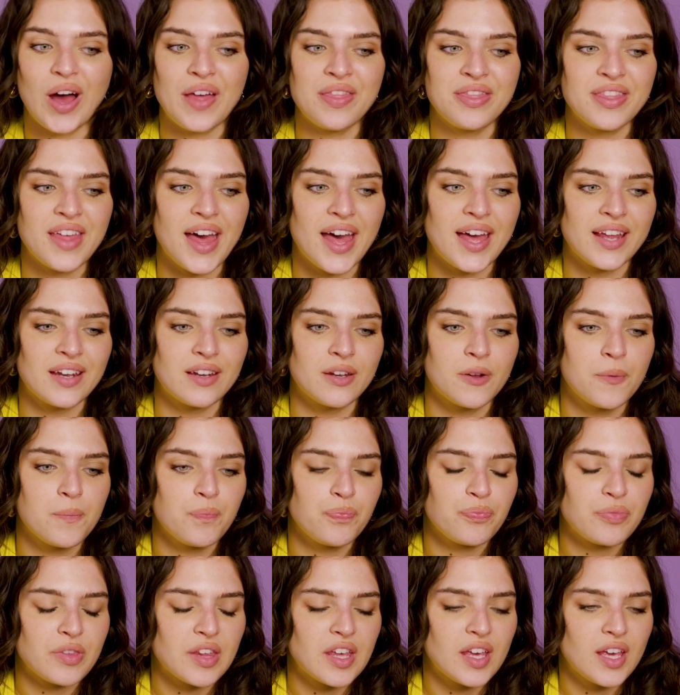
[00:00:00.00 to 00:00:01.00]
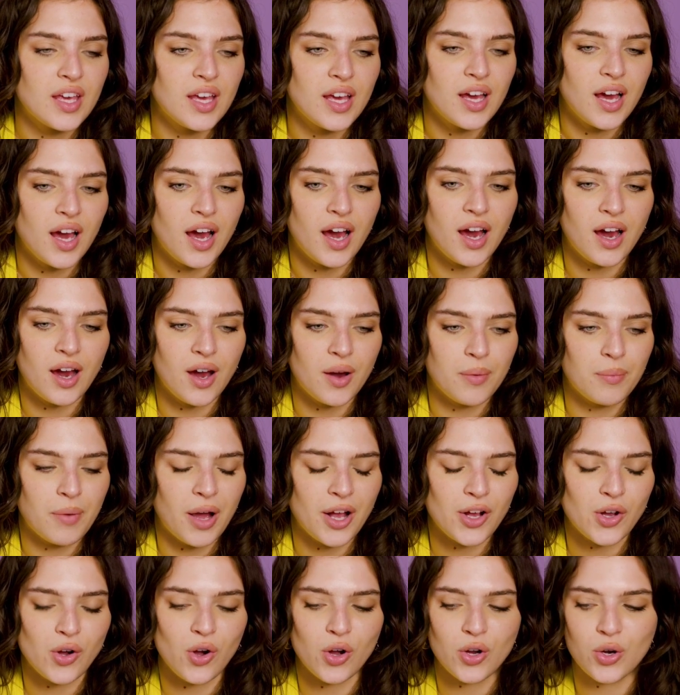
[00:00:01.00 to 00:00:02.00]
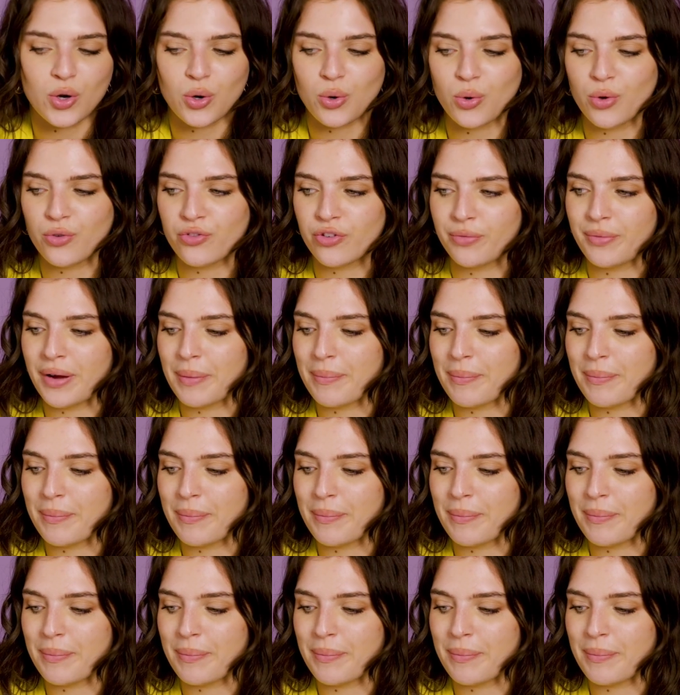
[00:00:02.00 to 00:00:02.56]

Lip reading: and then I got a call from my